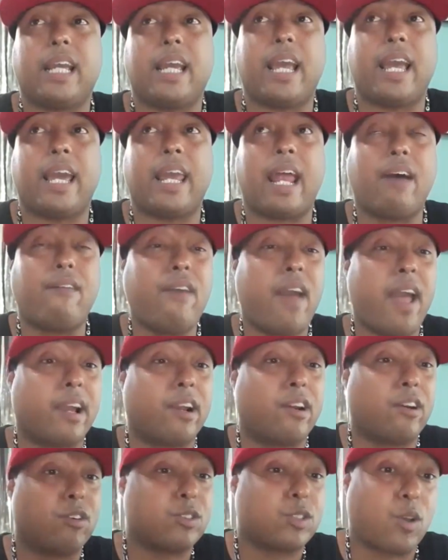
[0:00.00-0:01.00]
And I've
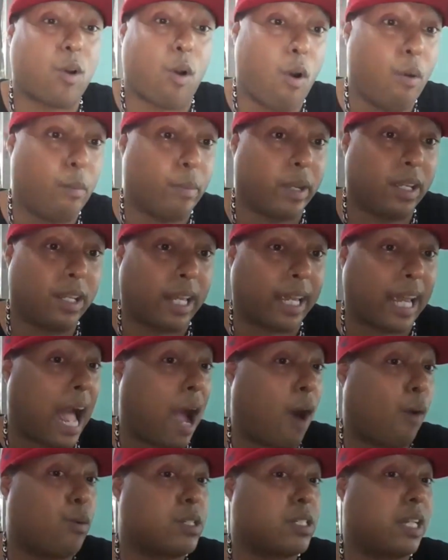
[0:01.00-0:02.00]
had girls call me like
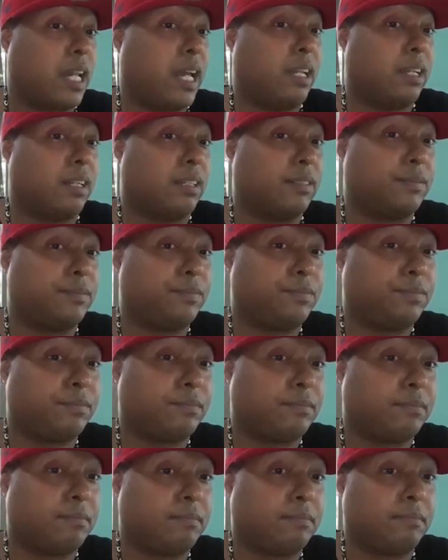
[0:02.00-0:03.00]
hours later
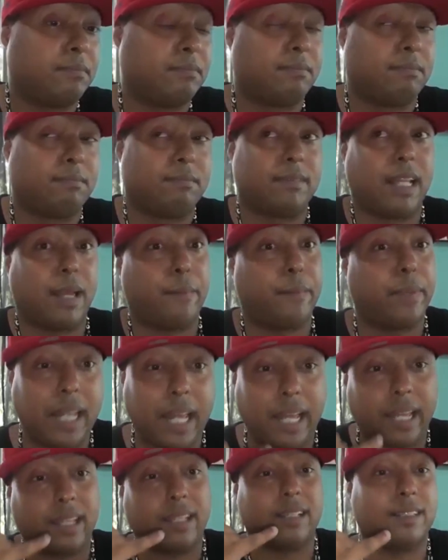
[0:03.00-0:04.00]
and be
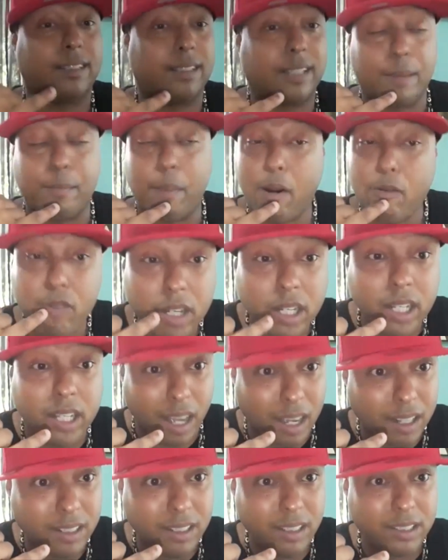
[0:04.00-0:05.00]
like, am I really
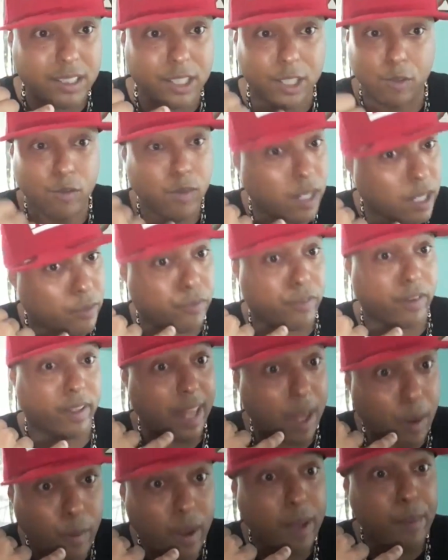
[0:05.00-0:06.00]
ugly? Do you really feel
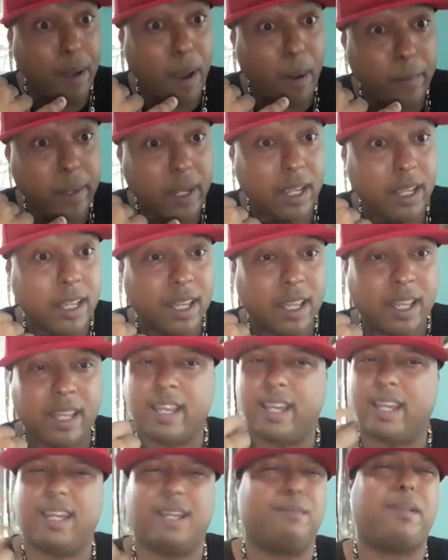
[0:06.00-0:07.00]
that way about me?
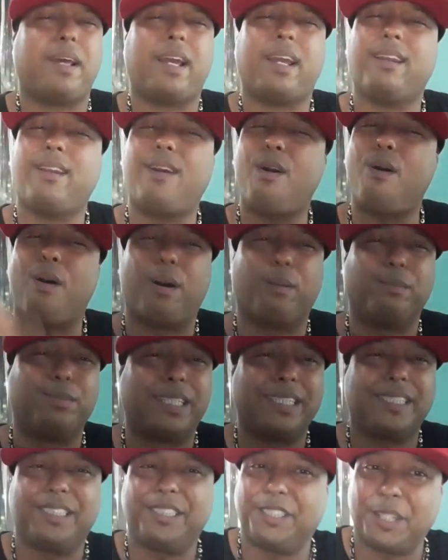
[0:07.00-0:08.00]
And I'm like, no, I'm
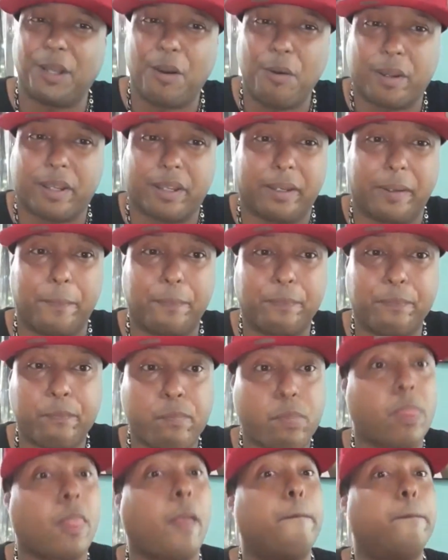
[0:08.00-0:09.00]
just joking.
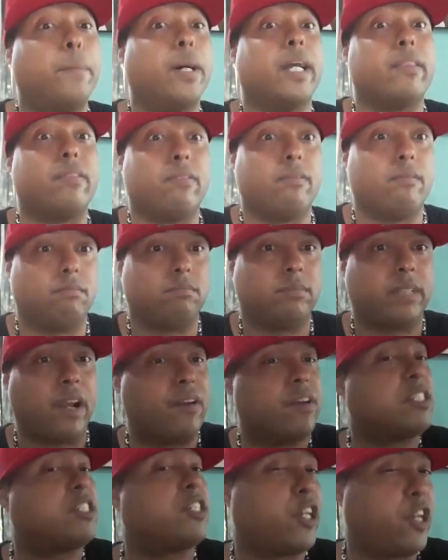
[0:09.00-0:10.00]
But their
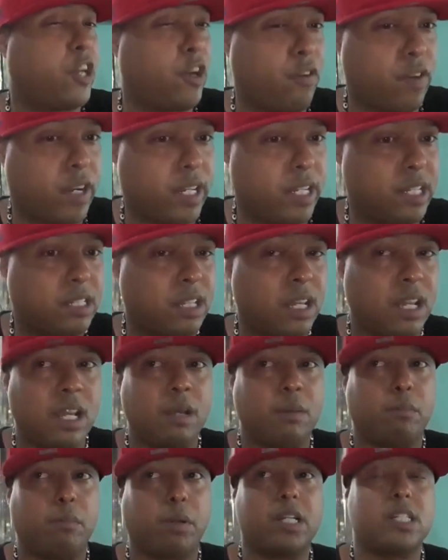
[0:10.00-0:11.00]
insecurities,
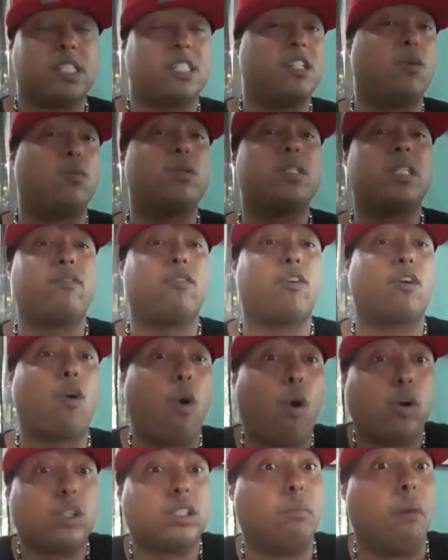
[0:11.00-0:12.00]
because no one's ever
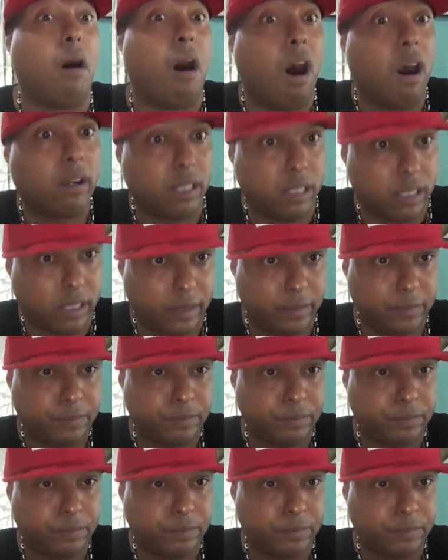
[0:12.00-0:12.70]
called them ugly,